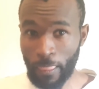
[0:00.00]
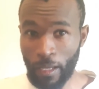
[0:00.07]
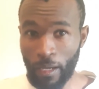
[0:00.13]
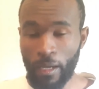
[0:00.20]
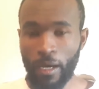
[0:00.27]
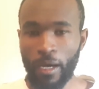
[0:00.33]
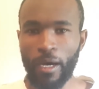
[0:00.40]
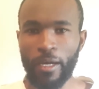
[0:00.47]

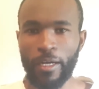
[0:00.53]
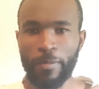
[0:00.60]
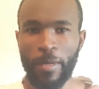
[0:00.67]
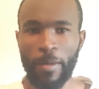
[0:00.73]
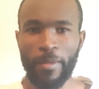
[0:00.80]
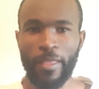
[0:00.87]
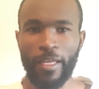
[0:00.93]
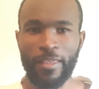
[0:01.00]

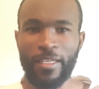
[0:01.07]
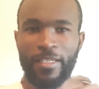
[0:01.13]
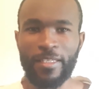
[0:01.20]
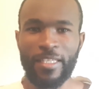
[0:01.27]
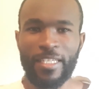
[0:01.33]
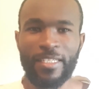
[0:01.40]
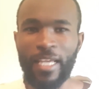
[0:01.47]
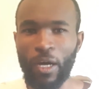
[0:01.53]
remember that
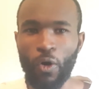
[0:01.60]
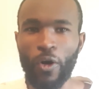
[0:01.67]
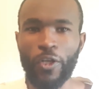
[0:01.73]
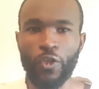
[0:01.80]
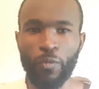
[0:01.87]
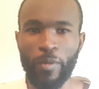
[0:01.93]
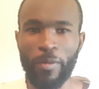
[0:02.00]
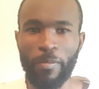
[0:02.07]
these are going
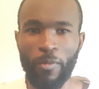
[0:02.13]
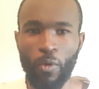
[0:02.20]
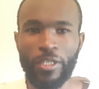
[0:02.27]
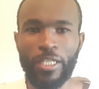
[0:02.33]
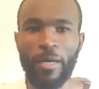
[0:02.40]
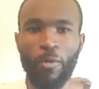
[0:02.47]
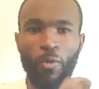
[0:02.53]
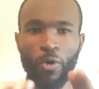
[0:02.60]
to be,
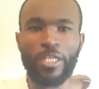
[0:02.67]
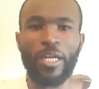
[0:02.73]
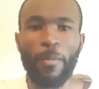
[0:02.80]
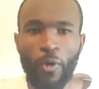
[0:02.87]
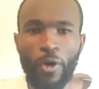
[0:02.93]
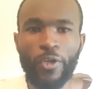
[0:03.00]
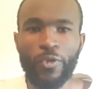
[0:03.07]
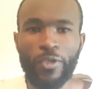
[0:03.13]
what I'm
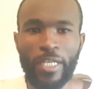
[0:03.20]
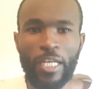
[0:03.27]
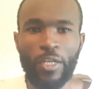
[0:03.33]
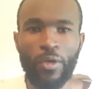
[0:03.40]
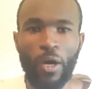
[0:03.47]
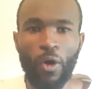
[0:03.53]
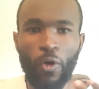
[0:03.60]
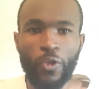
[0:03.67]
going to tell you
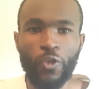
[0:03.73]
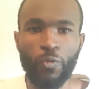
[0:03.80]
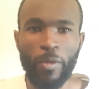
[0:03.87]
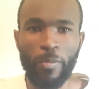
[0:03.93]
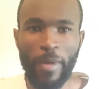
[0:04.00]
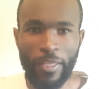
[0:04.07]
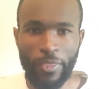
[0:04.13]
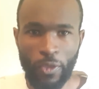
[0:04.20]
are going to be
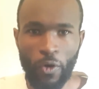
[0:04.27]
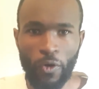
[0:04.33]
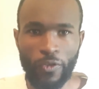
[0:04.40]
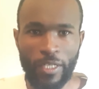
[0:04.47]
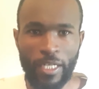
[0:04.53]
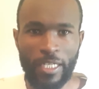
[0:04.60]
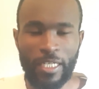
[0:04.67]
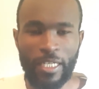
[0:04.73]
my thoughts,
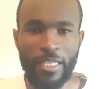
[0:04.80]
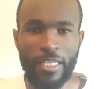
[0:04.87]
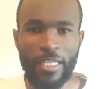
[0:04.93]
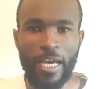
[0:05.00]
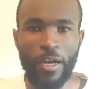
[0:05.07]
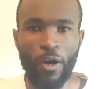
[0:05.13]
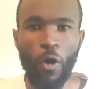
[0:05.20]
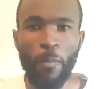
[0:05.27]
and they
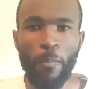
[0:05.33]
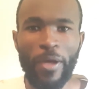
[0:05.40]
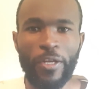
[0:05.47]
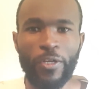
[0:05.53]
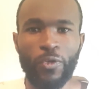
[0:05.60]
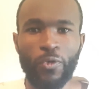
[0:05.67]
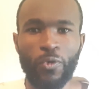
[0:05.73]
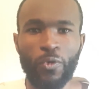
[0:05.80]
are
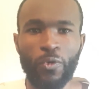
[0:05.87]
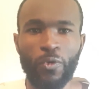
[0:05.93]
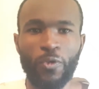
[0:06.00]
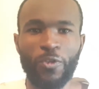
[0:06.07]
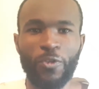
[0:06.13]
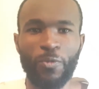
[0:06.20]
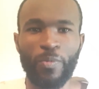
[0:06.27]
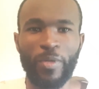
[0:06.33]
open to
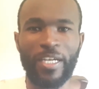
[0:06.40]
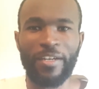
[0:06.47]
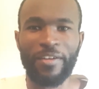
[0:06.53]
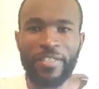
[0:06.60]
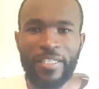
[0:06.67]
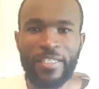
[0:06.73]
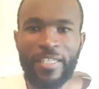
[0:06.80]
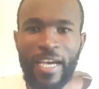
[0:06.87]
be
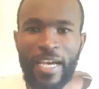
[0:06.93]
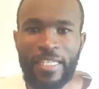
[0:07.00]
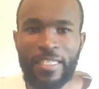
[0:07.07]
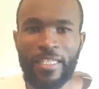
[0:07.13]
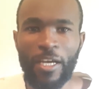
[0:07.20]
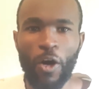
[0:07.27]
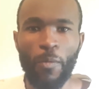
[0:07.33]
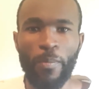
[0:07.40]
criticized,
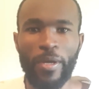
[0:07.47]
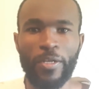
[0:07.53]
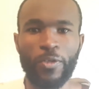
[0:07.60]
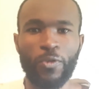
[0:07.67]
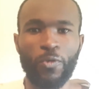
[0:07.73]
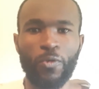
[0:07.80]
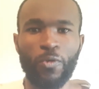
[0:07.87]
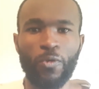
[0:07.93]
they are open
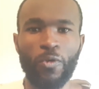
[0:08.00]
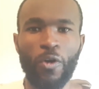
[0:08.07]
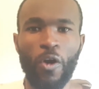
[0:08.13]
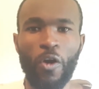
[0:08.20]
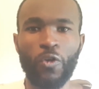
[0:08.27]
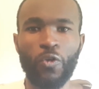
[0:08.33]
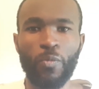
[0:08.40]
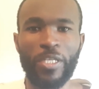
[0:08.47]
to
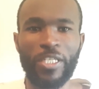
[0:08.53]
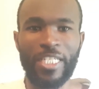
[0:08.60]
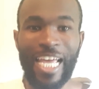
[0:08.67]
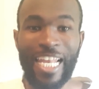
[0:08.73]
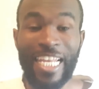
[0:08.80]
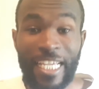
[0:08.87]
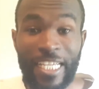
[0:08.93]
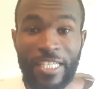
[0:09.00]
be
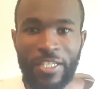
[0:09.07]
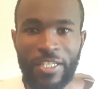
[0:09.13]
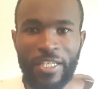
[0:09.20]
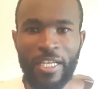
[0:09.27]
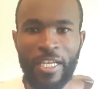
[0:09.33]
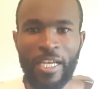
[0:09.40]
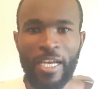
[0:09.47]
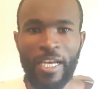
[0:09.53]
challenged.
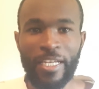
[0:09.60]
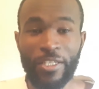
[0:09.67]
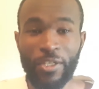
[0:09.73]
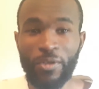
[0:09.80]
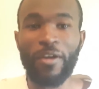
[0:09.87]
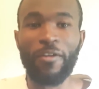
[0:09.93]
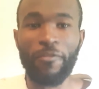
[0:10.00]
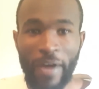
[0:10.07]
It is
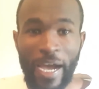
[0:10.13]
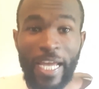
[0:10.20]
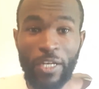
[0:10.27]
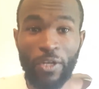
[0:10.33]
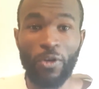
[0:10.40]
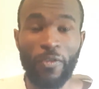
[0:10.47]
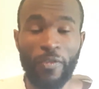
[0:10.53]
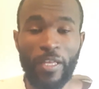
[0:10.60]
not a
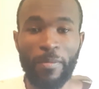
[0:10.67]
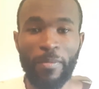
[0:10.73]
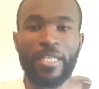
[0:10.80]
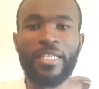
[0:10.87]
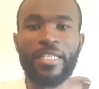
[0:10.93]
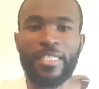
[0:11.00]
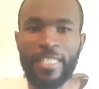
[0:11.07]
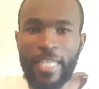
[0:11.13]
final thing, but
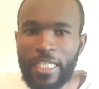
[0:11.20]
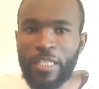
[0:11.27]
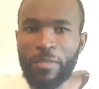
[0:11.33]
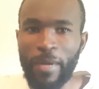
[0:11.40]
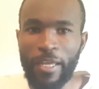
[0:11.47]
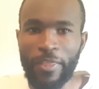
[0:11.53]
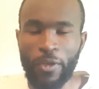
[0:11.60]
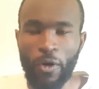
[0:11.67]
it is just
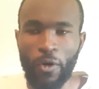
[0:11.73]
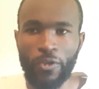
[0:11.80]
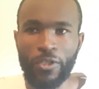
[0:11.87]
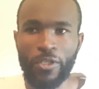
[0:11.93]
my thought.